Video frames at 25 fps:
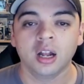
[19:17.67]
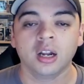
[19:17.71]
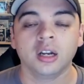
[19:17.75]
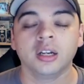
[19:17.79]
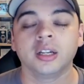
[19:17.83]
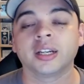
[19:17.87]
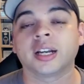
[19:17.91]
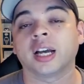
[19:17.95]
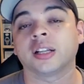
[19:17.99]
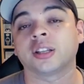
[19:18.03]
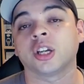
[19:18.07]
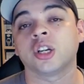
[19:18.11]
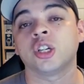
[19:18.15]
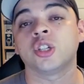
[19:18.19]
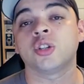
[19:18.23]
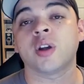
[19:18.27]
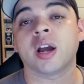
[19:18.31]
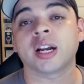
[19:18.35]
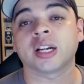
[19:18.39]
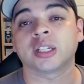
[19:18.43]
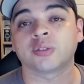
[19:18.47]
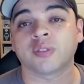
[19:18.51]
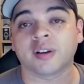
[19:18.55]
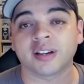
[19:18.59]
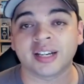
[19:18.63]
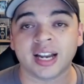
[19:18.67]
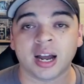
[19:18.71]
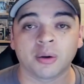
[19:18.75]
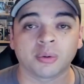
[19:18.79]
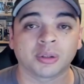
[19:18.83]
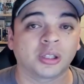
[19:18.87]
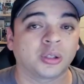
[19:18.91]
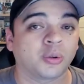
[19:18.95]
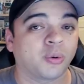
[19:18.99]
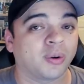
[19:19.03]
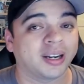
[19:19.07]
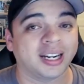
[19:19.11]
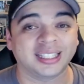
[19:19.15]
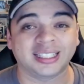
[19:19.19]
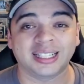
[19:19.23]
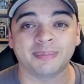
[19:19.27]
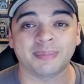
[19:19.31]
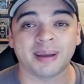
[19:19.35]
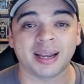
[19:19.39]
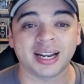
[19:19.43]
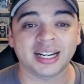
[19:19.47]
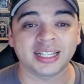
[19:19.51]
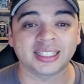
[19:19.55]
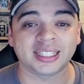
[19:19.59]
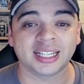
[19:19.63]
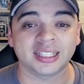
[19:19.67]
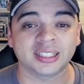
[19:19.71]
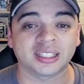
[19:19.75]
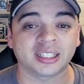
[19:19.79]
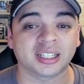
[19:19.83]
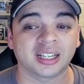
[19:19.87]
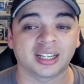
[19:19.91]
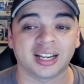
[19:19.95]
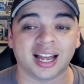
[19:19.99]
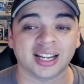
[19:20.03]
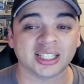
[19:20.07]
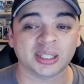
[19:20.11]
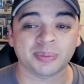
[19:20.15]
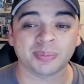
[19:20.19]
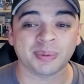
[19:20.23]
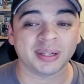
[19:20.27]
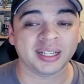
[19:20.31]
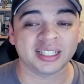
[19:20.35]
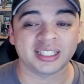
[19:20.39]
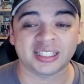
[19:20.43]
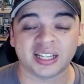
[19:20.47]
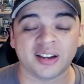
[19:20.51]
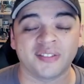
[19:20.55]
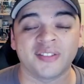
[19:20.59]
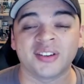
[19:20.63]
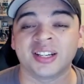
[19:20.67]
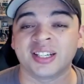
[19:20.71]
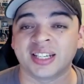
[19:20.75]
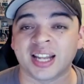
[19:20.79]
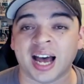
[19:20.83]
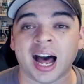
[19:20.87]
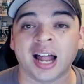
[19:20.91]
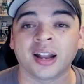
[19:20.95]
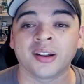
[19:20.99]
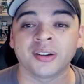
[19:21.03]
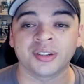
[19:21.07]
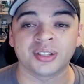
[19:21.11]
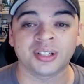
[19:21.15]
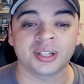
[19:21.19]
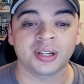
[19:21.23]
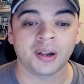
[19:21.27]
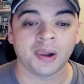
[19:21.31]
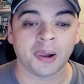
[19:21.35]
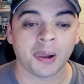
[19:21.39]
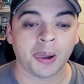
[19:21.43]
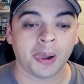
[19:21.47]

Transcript: Look at Thunder Dragons right now with the 2019 MegaTins. Colossus being $7.